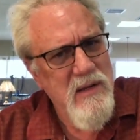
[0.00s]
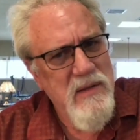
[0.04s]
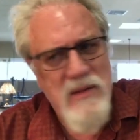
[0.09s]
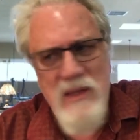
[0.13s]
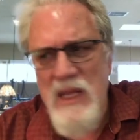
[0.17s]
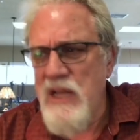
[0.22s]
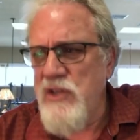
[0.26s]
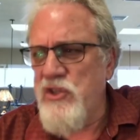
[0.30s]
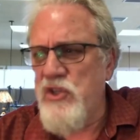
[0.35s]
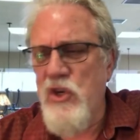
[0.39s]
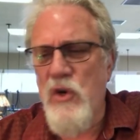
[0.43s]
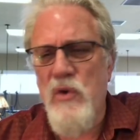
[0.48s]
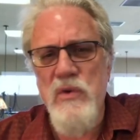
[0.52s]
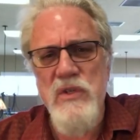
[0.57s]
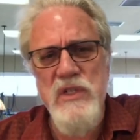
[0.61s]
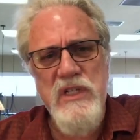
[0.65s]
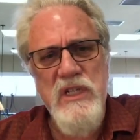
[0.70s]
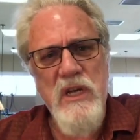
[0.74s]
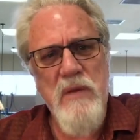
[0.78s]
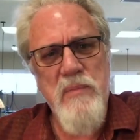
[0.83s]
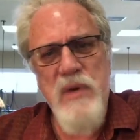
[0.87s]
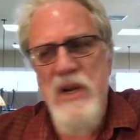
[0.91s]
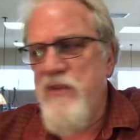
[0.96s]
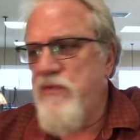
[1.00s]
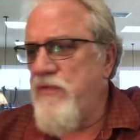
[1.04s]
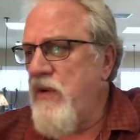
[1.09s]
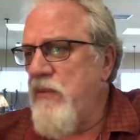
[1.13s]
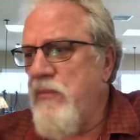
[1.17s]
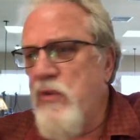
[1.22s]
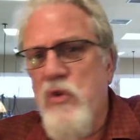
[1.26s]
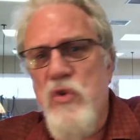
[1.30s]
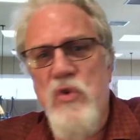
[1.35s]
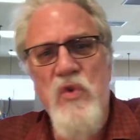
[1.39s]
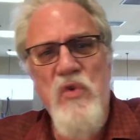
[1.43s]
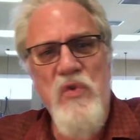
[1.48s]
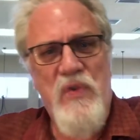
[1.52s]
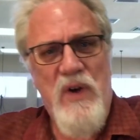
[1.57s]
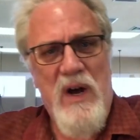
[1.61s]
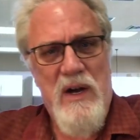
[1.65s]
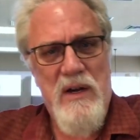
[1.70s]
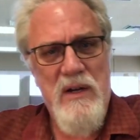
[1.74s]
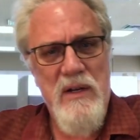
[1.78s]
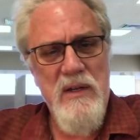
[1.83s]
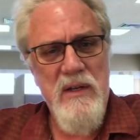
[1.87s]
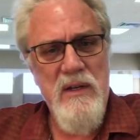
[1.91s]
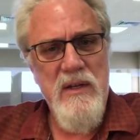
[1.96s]
They chose somebody from
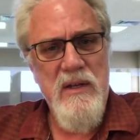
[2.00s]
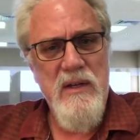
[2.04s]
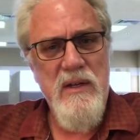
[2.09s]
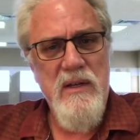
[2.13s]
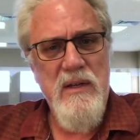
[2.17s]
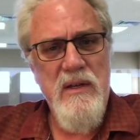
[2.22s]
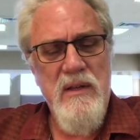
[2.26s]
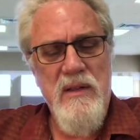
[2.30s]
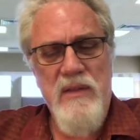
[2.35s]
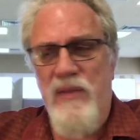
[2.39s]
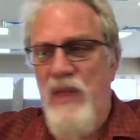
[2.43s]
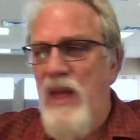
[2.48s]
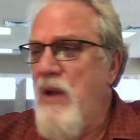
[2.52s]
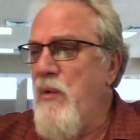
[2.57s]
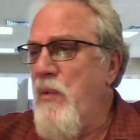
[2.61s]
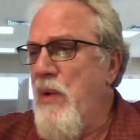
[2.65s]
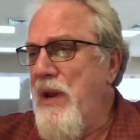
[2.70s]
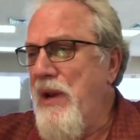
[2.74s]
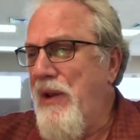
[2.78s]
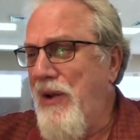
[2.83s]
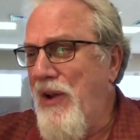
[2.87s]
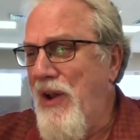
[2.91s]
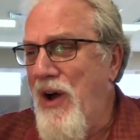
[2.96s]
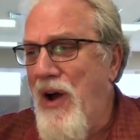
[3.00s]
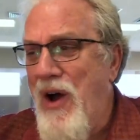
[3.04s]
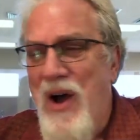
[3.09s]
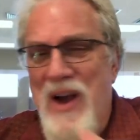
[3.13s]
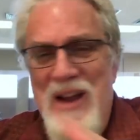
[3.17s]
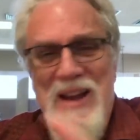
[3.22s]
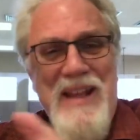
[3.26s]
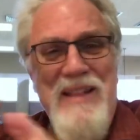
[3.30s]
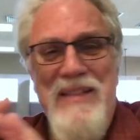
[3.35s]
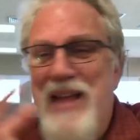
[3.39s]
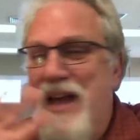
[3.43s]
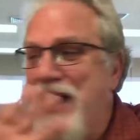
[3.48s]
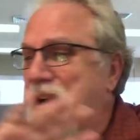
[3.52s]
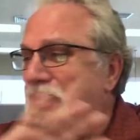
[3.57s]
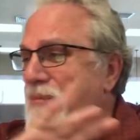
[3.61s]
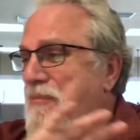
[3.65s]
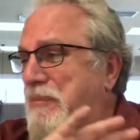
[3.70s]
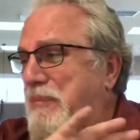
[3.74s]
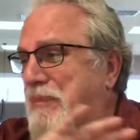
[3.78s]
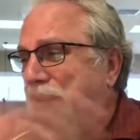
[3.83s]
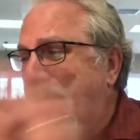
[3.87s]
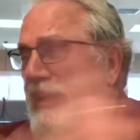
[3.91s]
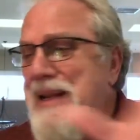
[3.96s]
Kufa. They went along and they
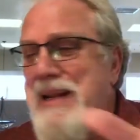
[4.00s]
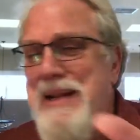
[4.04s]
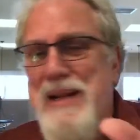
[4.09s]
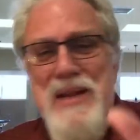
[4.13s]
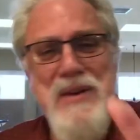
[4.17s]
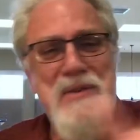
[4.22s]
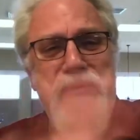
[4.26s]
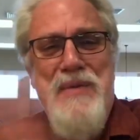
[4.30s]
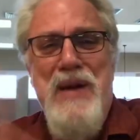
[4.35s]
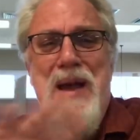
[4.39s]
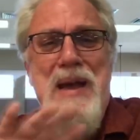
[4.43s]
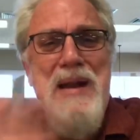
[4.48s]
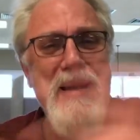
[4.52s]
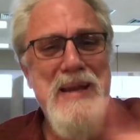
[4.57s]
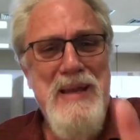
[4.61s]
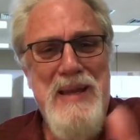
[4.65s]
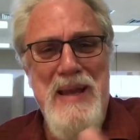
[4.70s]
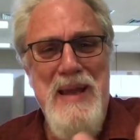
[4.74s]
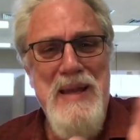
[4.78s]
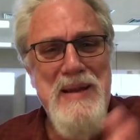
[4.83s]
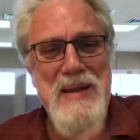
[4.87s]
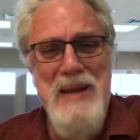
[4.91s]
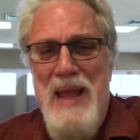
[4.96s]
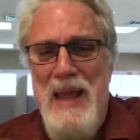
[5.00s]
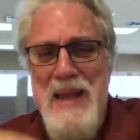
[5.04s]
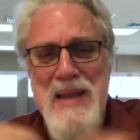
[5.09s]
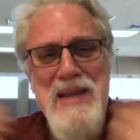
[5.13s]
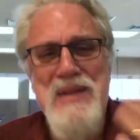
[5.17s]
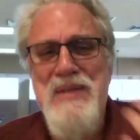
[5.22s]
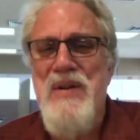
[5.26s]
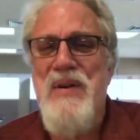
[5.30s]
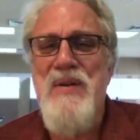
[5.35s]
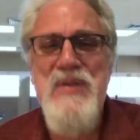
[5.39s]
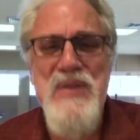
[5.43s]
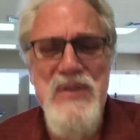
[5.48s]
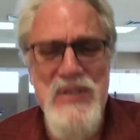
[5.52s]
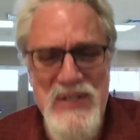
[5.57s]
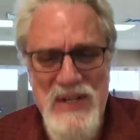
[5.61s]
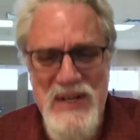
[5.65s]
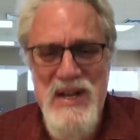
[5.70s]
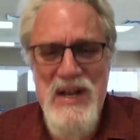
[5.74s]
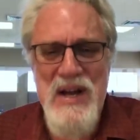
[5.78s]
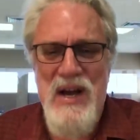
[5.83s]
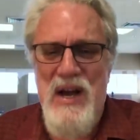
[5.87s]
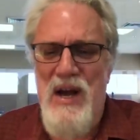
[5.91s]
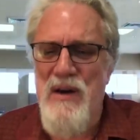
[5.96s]
completely eradicated any
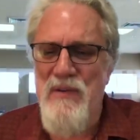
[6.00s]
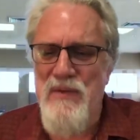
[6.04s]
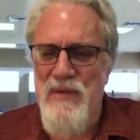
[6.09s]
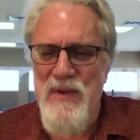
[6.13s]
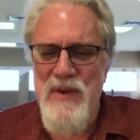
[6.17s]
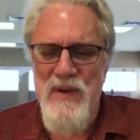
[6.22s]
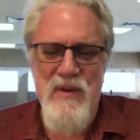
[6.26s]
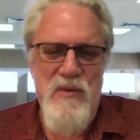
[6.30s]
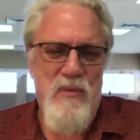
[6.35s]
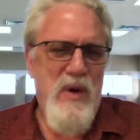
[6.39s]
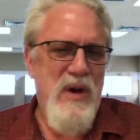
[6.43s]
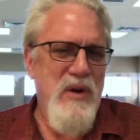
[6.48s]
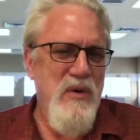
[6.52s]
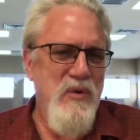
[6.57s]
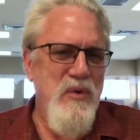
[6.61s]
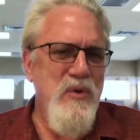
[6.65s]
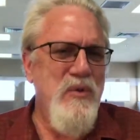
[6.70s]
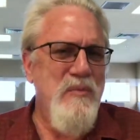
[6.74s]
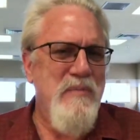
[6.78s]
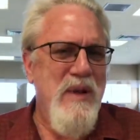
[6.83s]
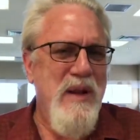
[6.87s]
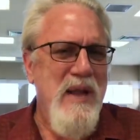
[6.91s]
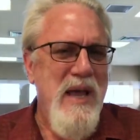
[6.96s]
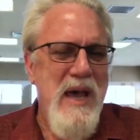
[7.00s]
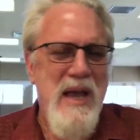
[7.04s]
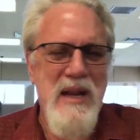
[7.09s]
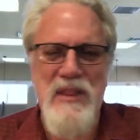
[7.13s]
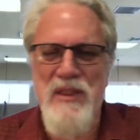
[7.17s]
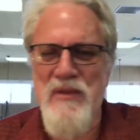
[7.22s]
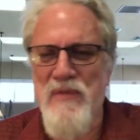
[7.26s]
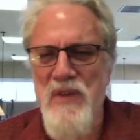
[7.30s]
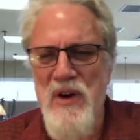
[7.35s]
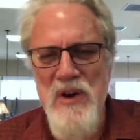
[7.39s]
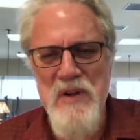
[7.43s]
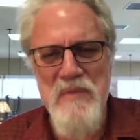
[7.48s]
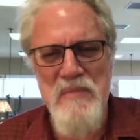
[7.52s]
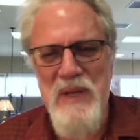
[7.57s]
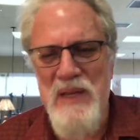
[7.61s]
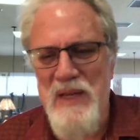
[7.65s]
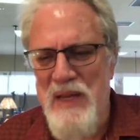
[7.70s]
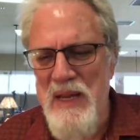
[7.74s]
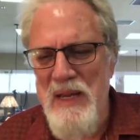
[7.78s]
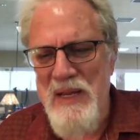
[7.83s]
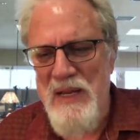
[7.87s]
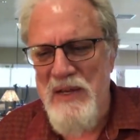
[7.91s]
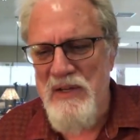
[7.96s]
notion of what Uthman had at the very
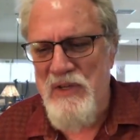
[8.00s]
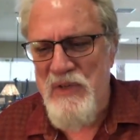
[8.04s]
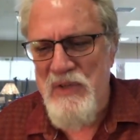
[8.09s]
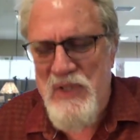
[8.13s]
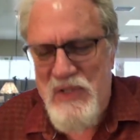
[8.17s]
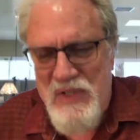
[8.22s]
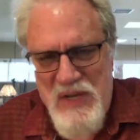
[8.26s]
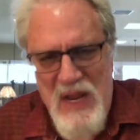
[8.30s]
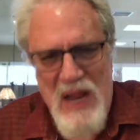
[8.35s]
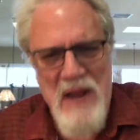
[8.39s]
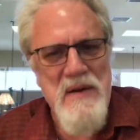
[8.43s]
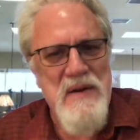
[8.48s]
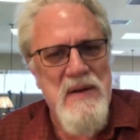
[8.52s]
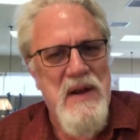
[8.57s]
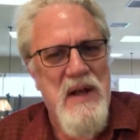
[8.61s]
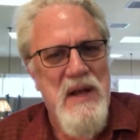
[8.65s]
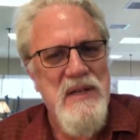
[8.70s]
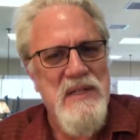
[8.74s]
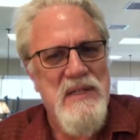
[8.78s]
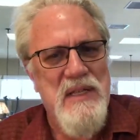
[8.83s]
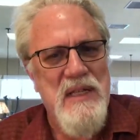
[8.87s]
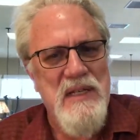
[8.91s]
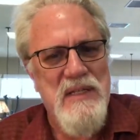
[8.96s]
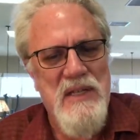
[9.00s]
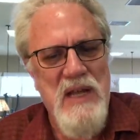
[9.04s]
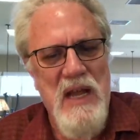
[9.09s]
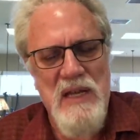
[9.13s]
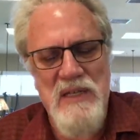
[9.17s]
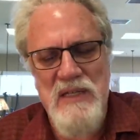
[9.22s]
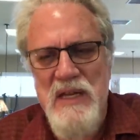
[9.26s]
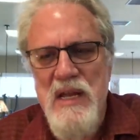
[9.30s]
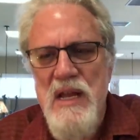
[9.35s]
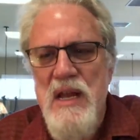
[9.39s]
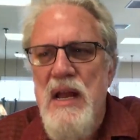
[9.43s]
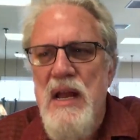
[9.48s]
beginning to standardize the text.